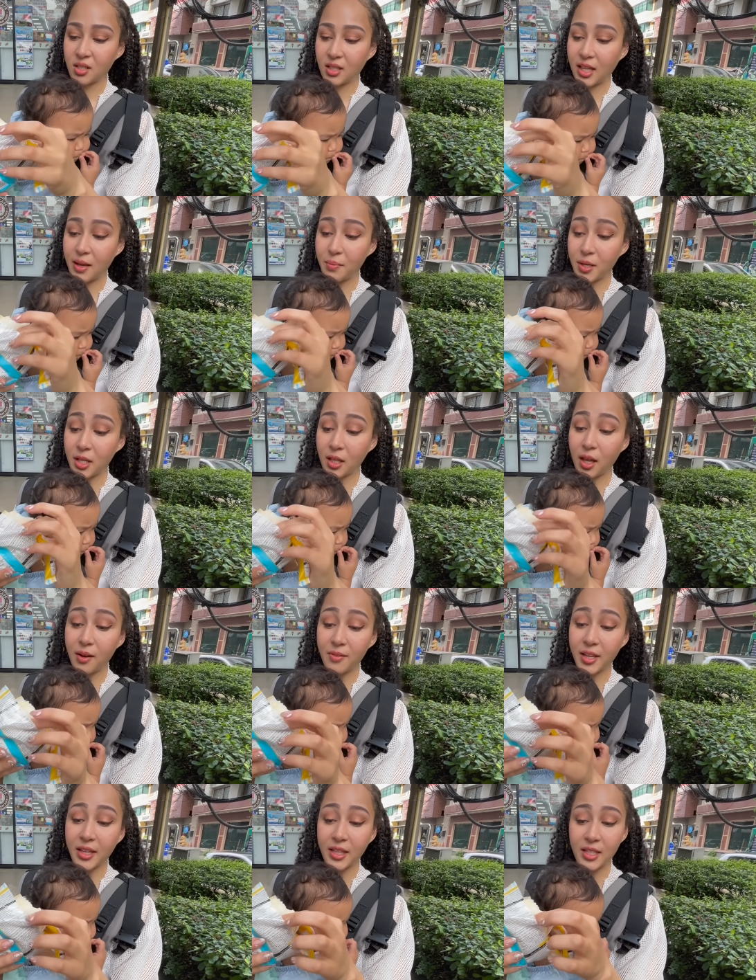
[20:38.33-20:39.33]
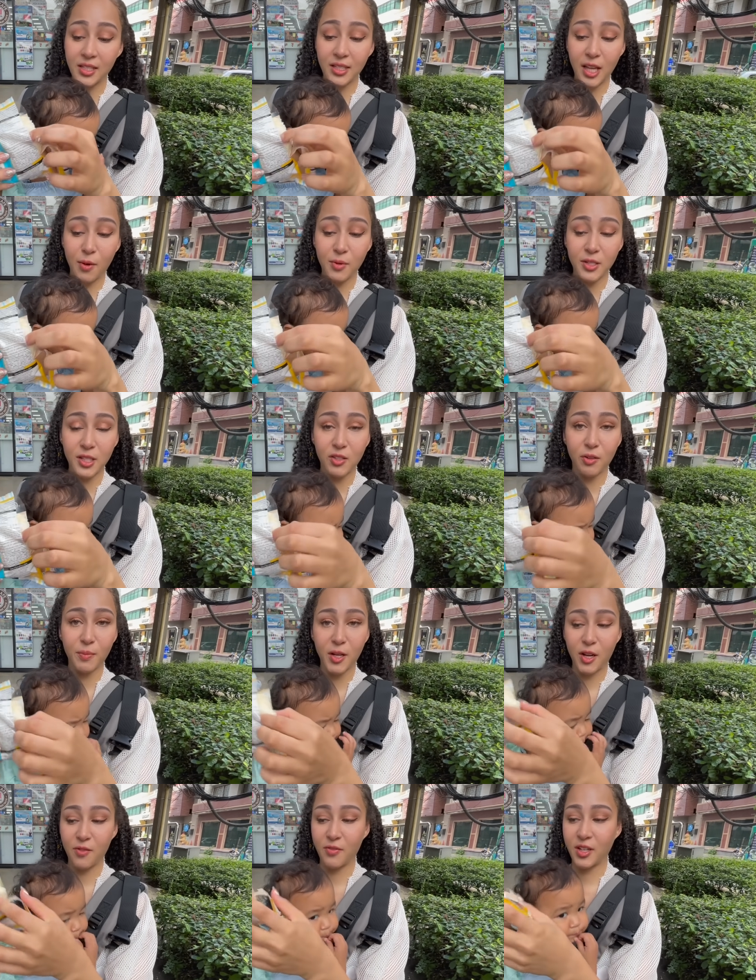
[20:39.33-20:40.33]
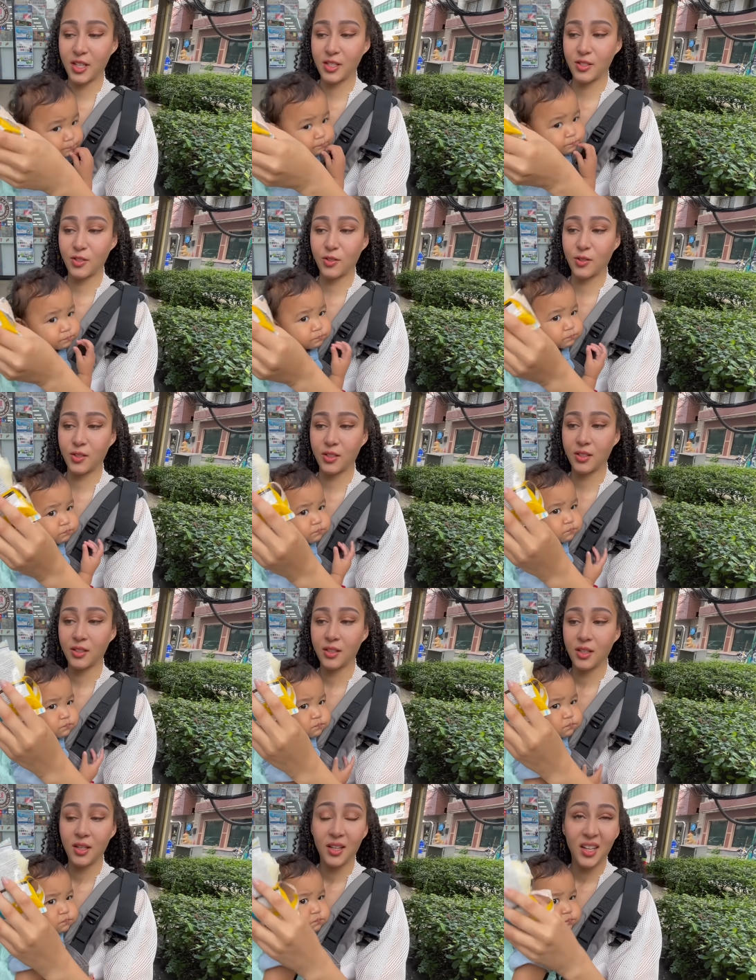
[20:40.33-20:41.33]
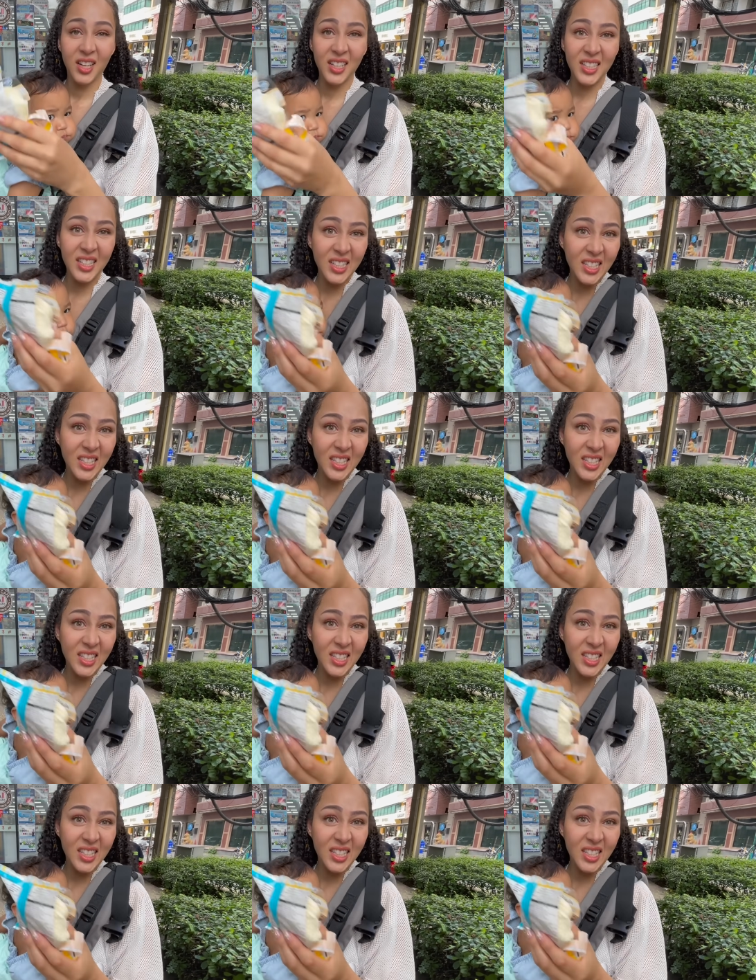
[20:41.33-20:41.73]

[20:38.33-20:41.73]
They've been loving these sandwiches from the convenience store, and it's